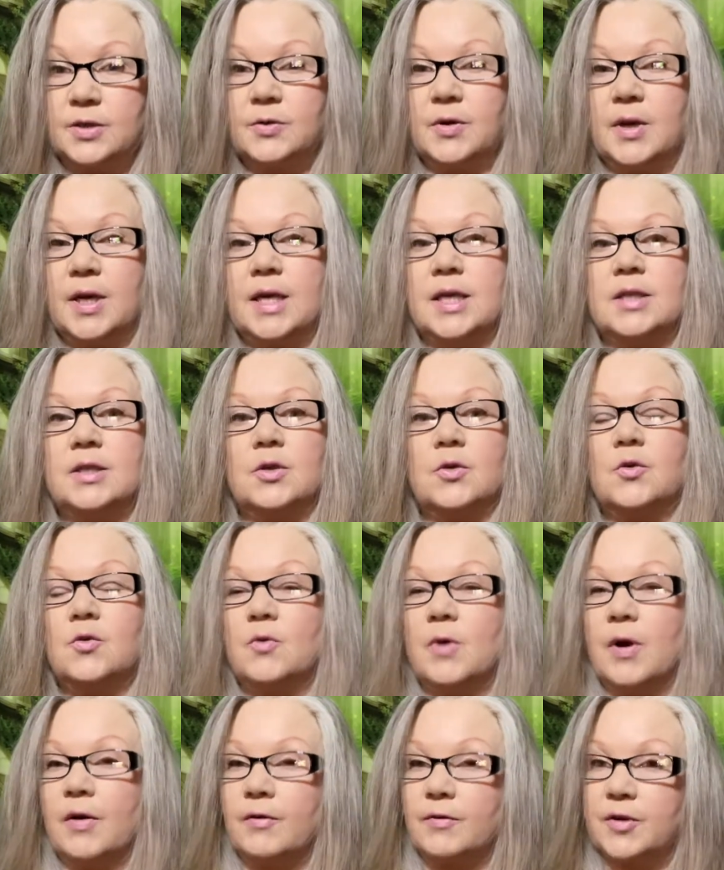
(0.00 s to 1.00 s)
Okay, so
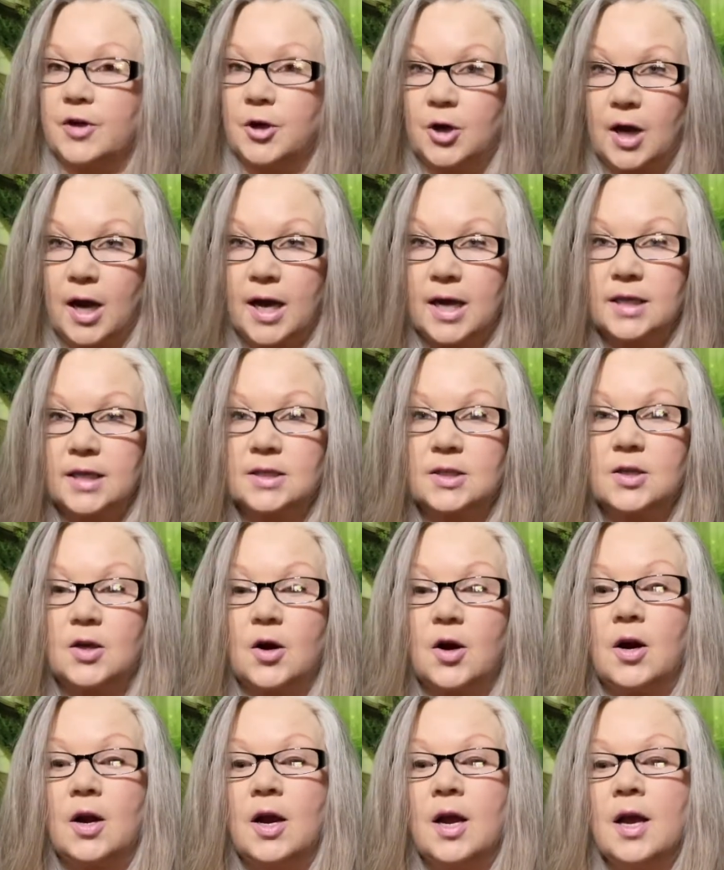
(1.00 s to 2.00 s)
whoever your guides
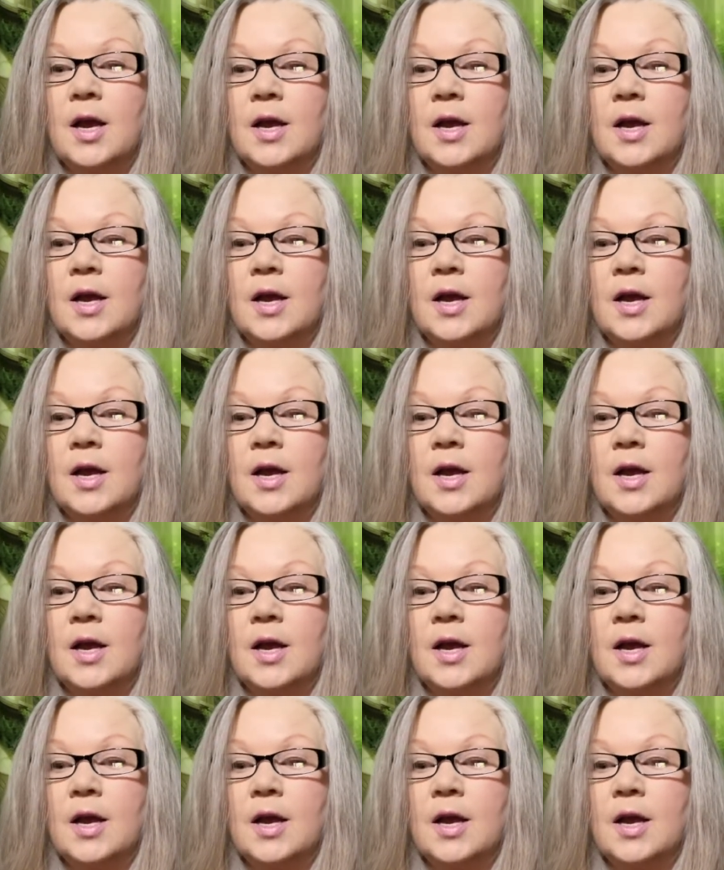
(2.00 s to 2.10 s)
are,